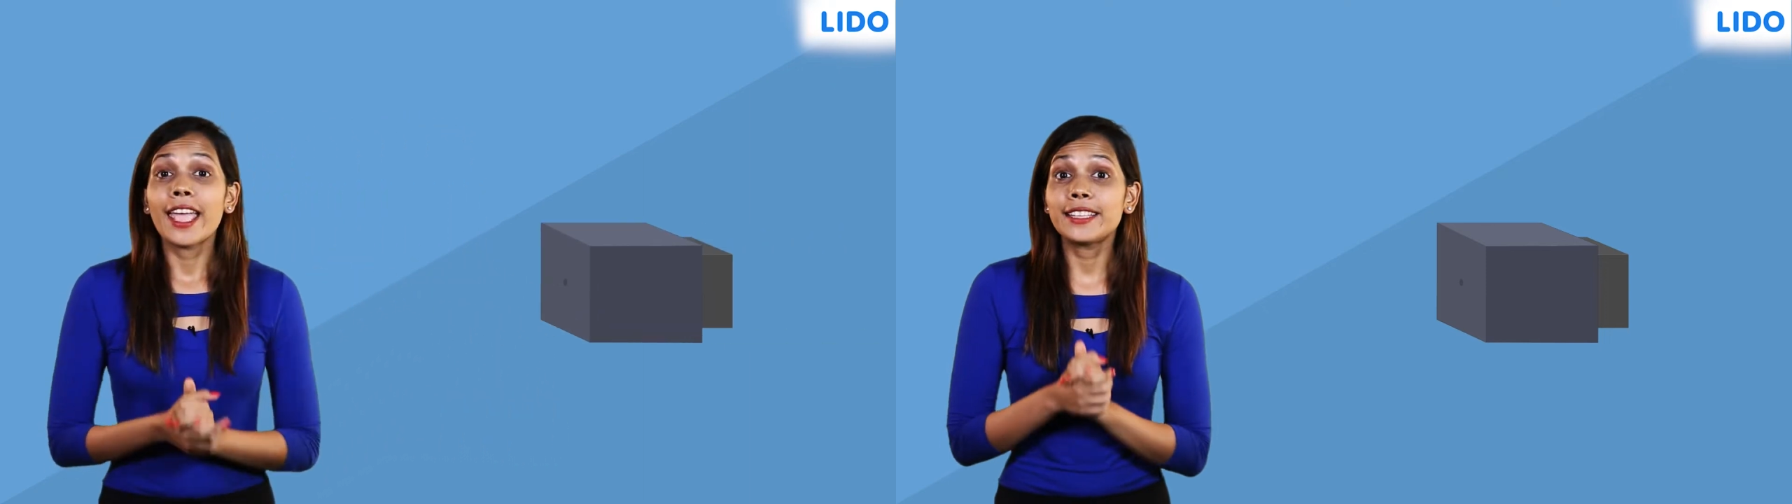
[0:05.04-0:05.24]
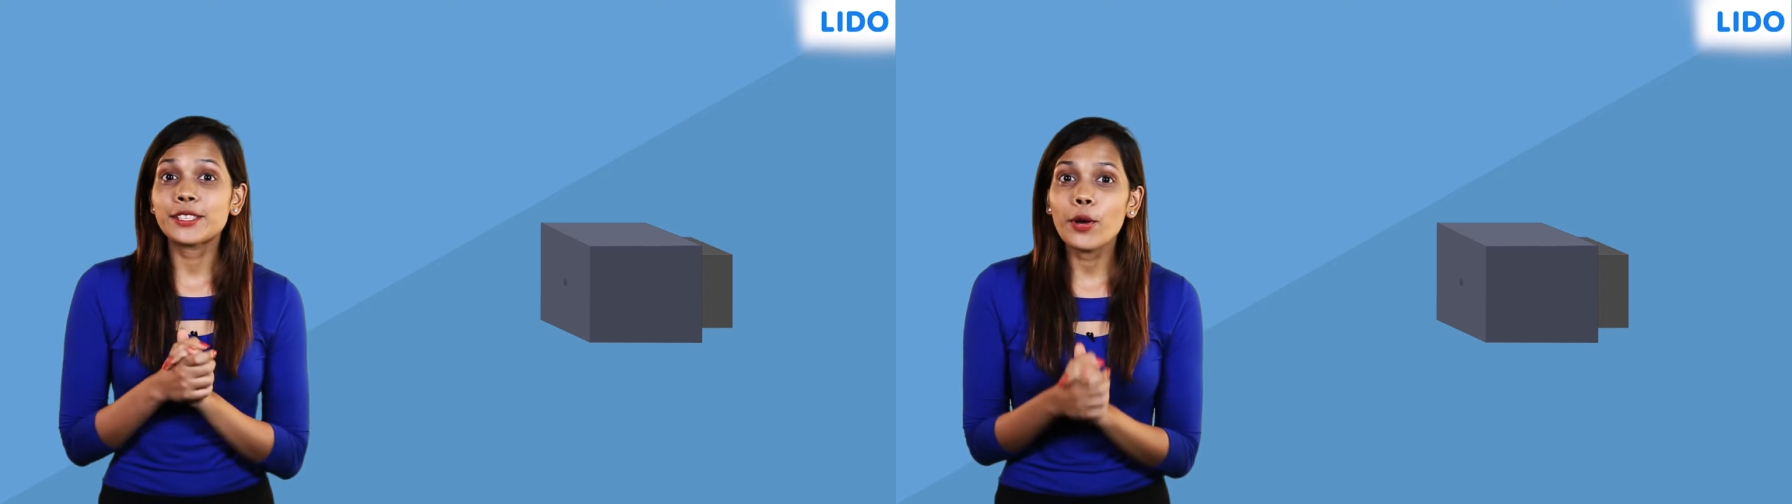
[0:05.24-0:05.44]

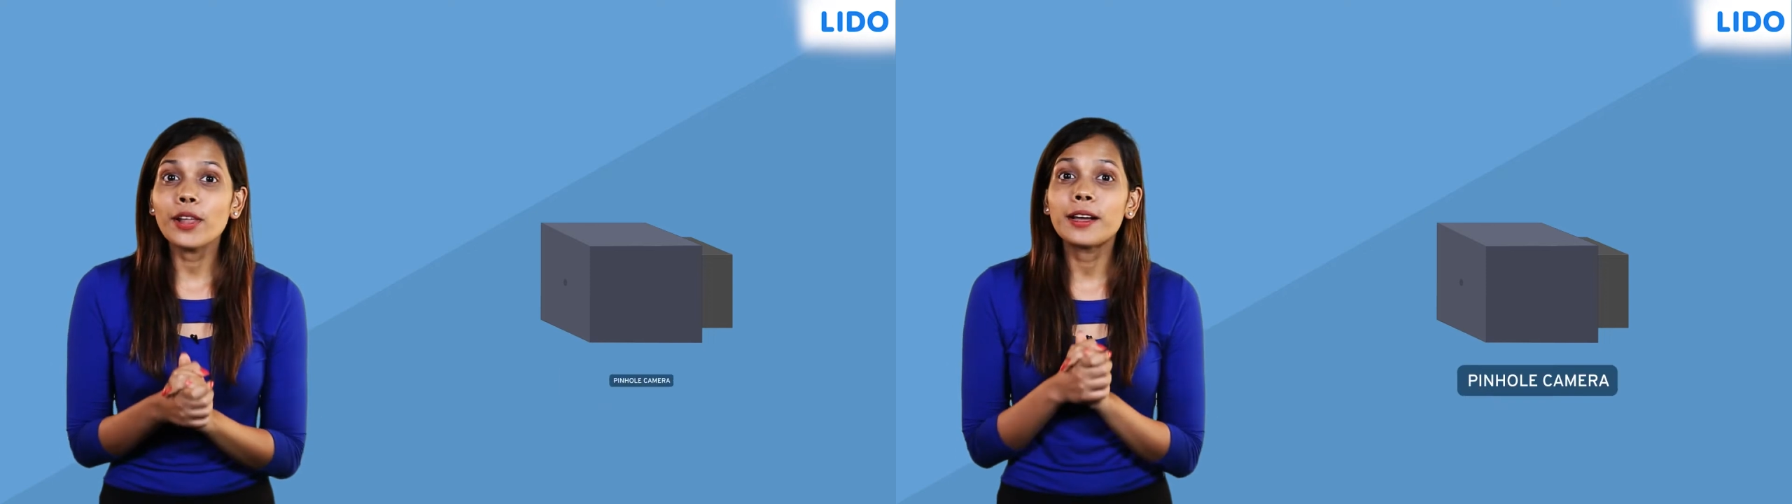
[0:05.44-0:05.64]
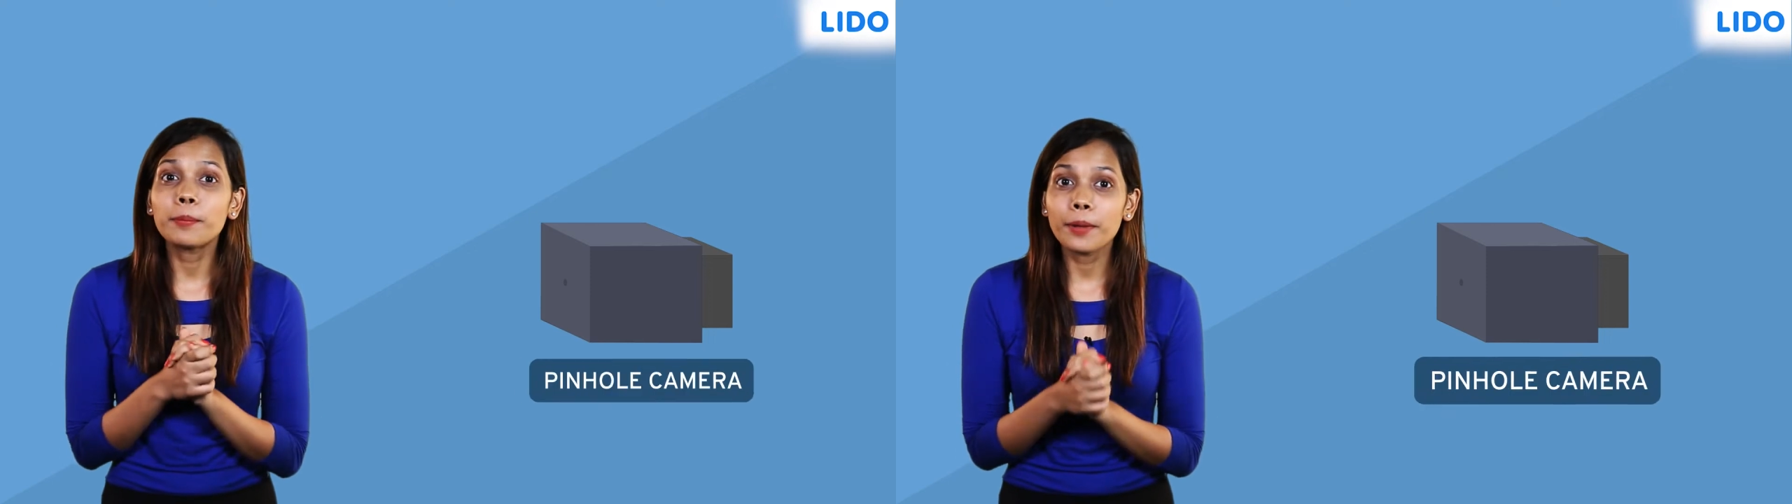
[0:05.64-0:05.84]
It's
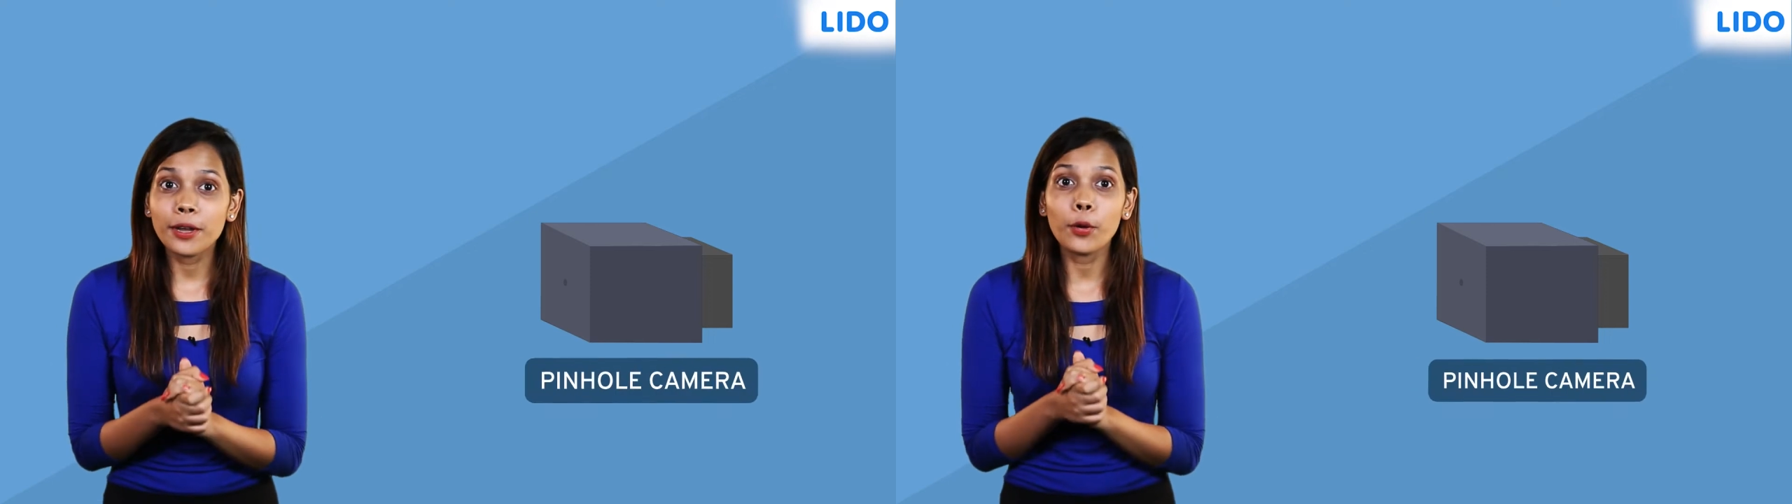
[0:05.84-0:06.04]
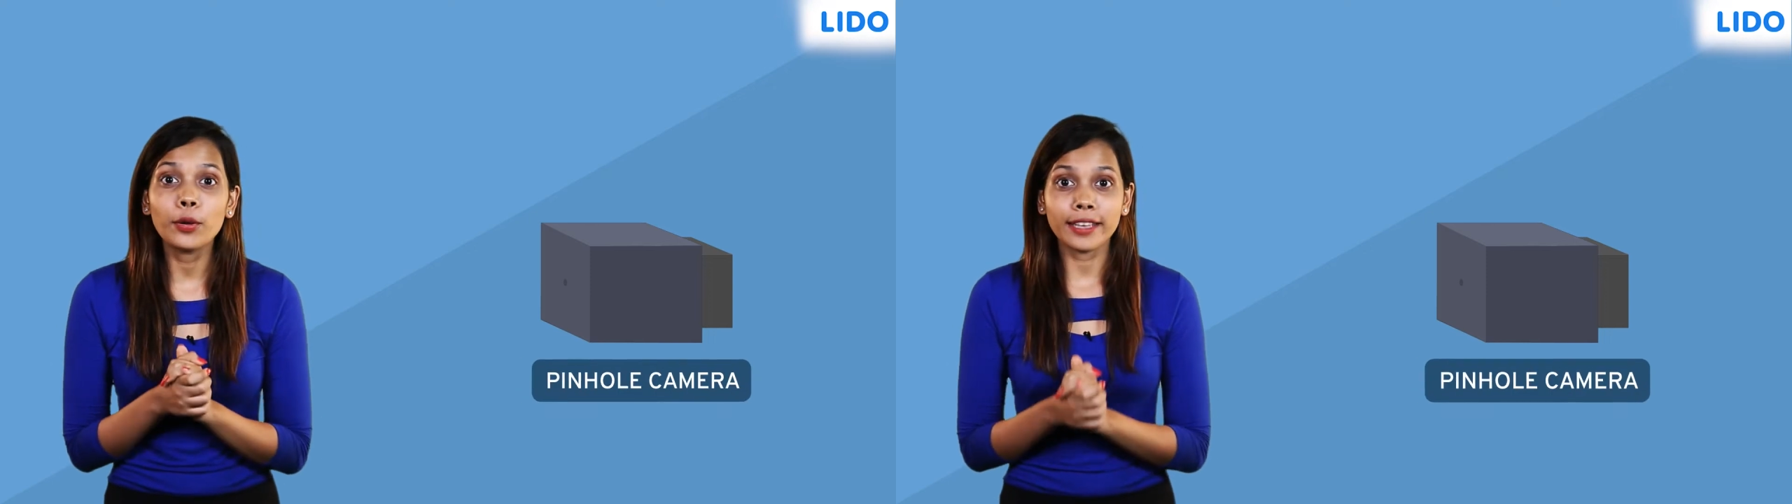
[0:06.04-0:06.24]
called a
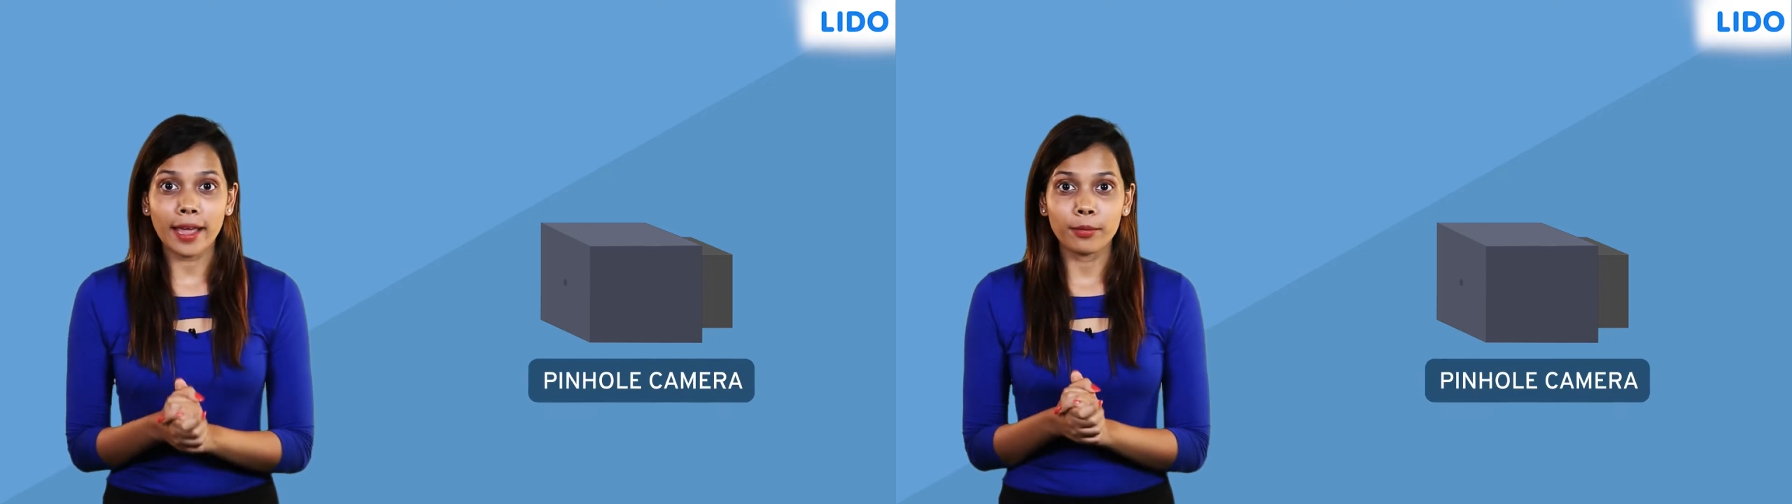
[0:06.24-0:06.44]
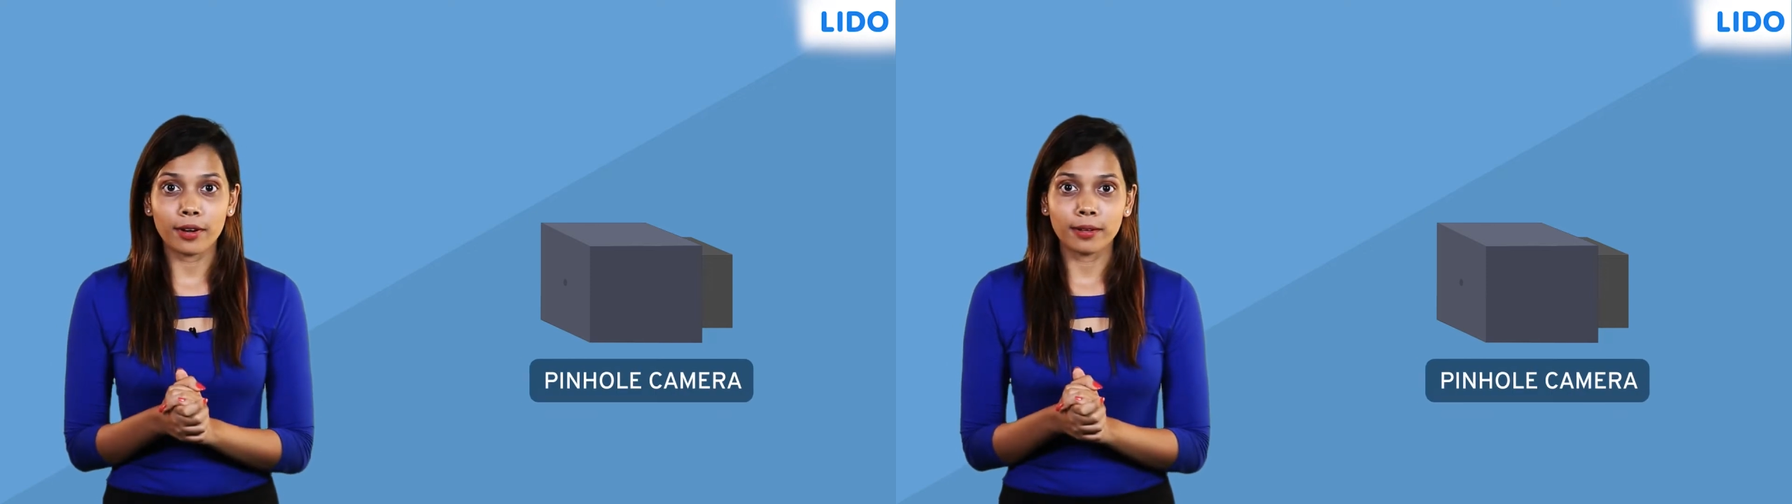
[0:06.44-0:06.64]
pinhole
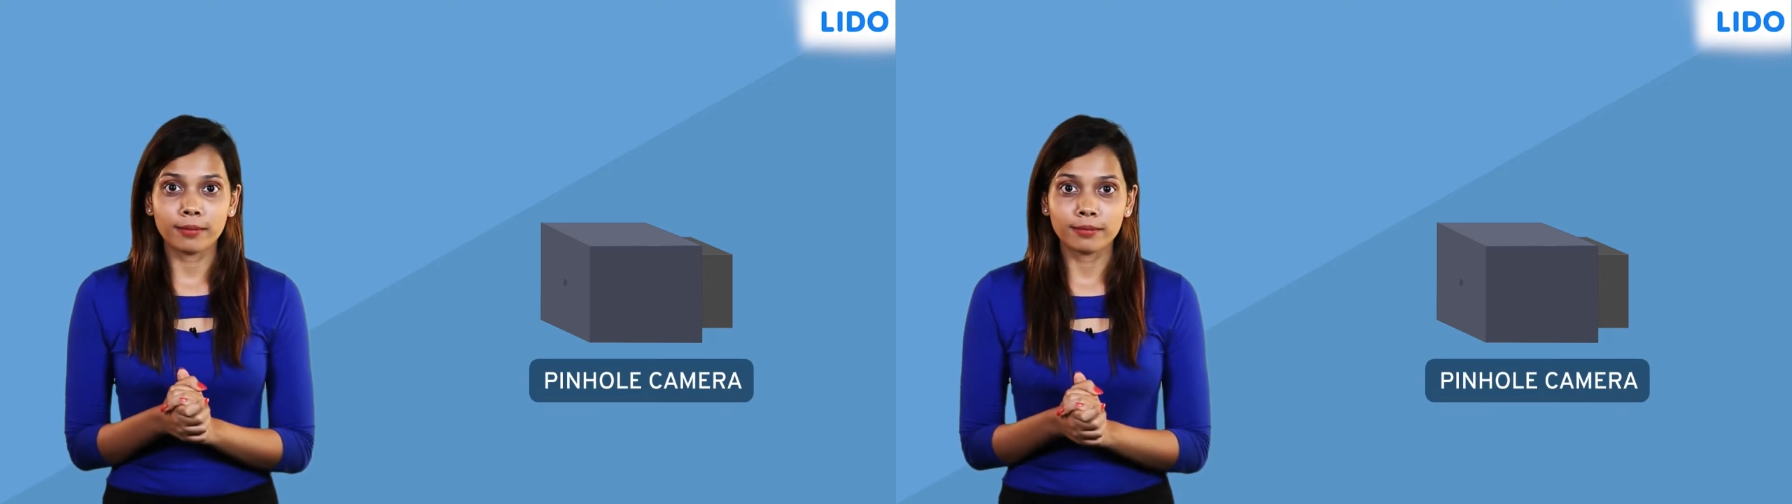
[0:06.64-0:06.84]
camera.